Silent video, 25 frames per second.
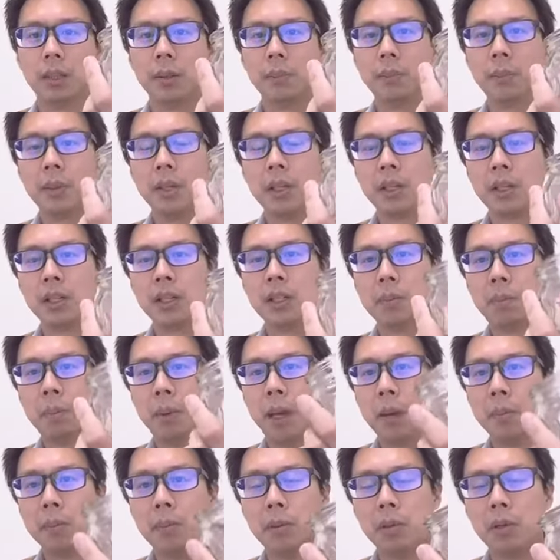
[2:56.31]
because
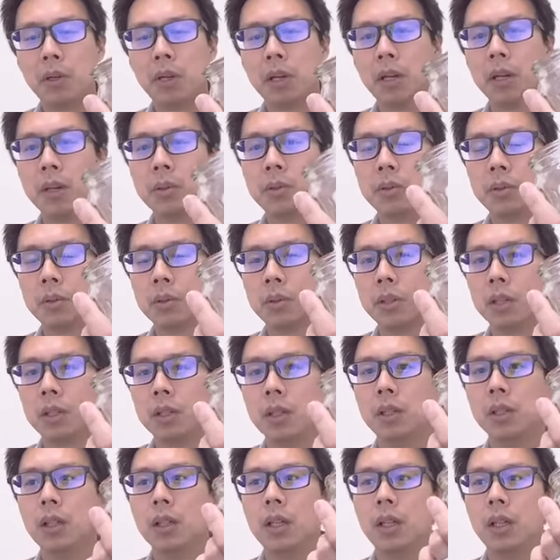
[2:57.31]
bamboo cups or
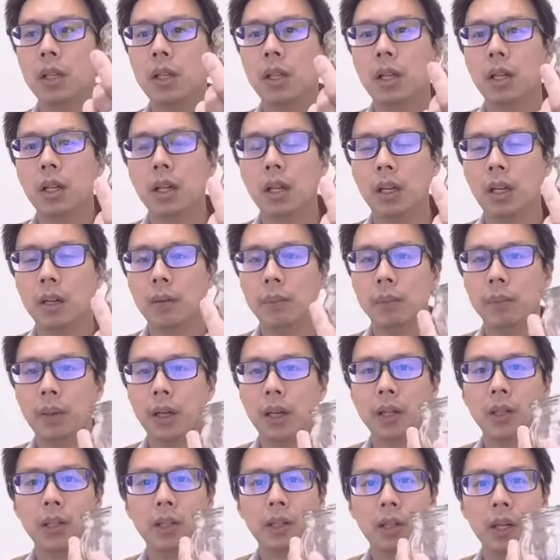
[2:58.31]

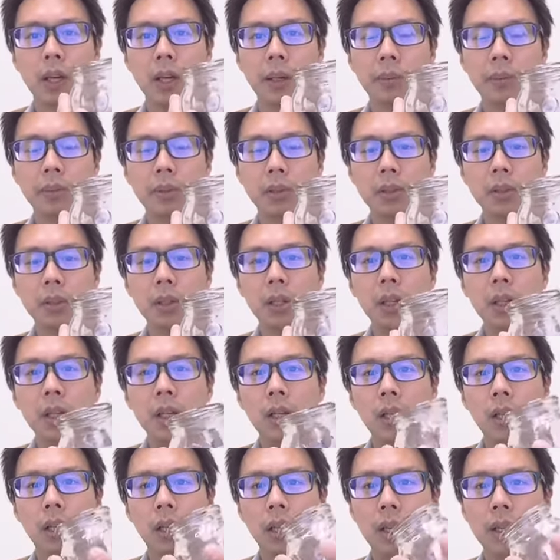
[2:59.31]
other cups
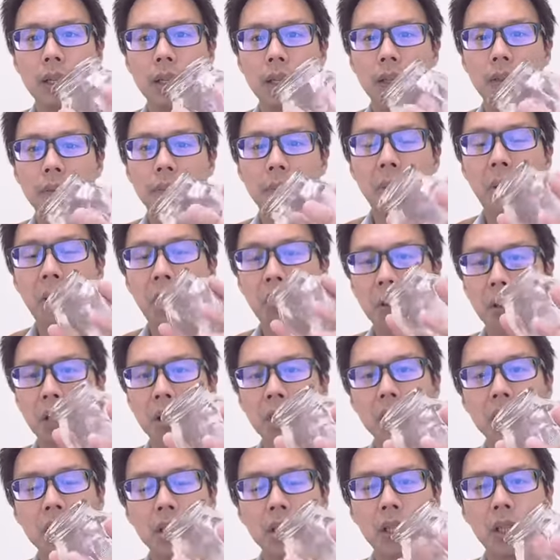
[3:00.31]
have
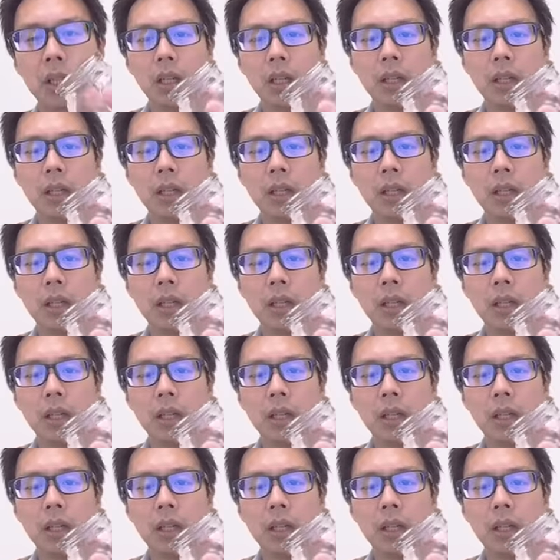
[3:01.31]
pores,